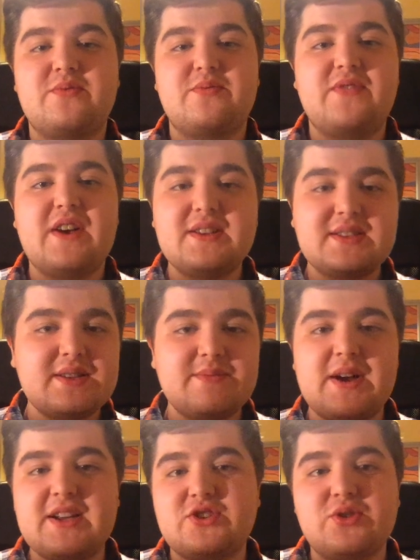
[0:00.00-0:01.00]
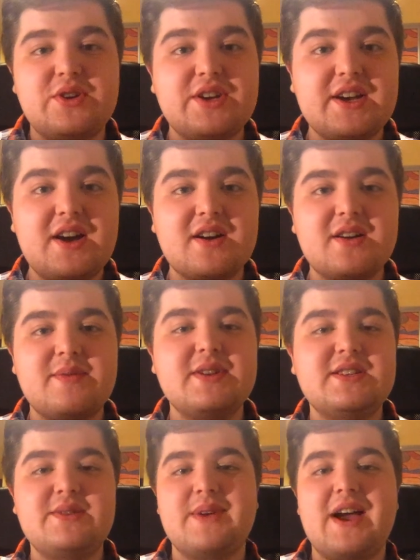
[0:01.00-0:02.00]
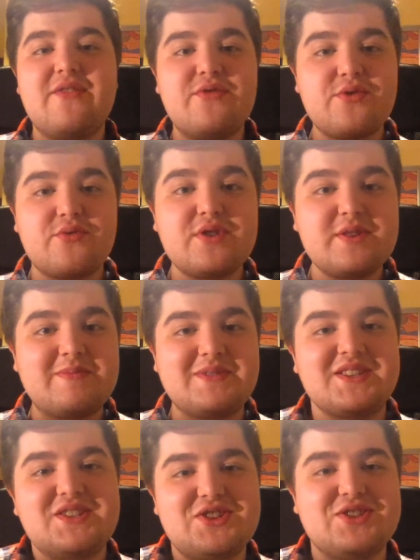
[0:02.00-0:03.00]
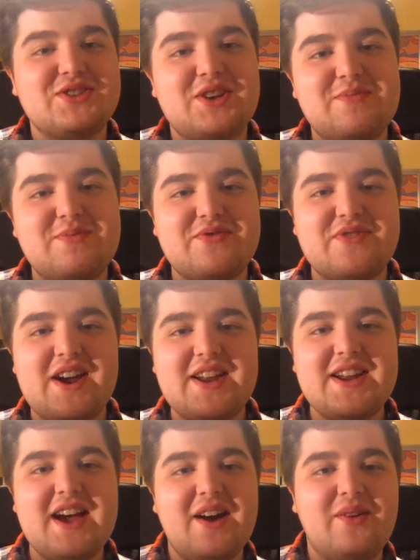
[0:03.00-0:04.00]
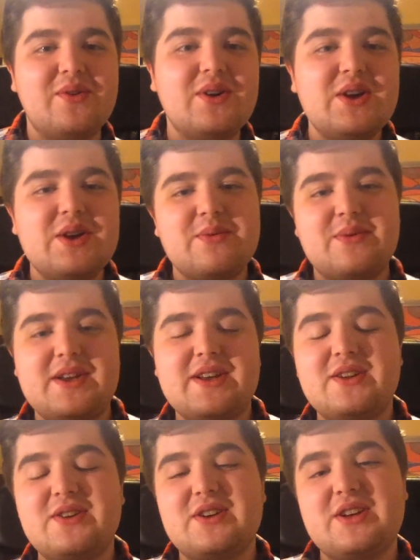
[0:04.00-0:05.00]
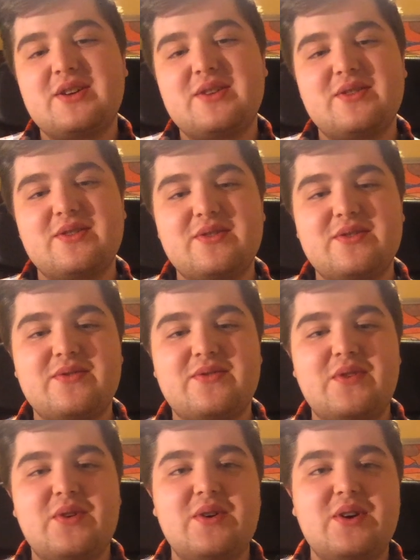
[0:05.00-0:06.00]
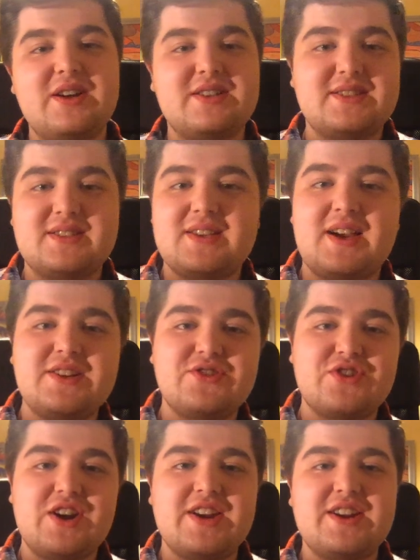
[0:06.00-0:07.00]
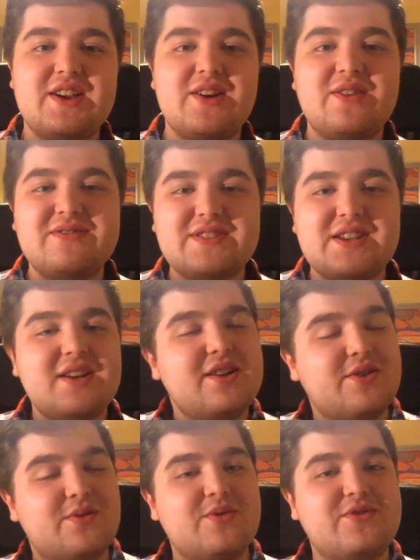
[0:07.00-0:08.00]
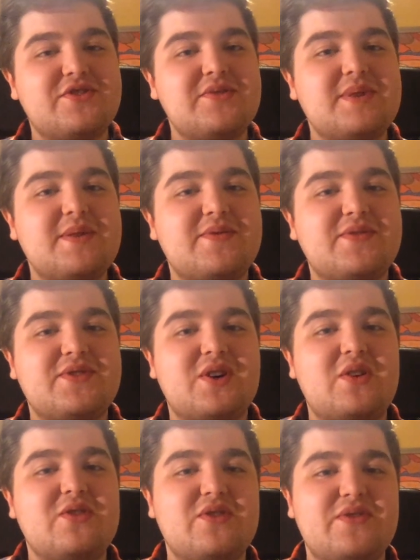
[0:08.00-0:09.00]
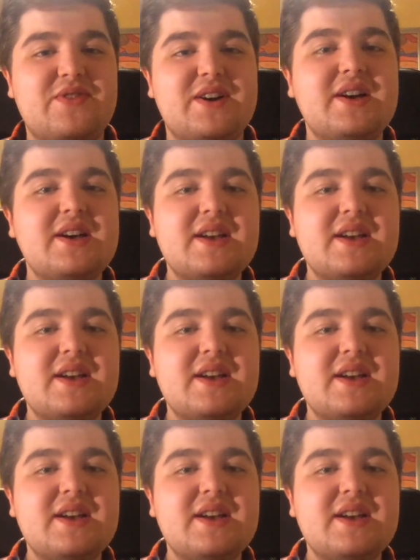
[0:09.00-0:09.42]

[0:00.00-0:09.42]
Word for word: firstly by joining our committee. We have three positions open right now. We are looking for a design training officer, an ordinary member photographer,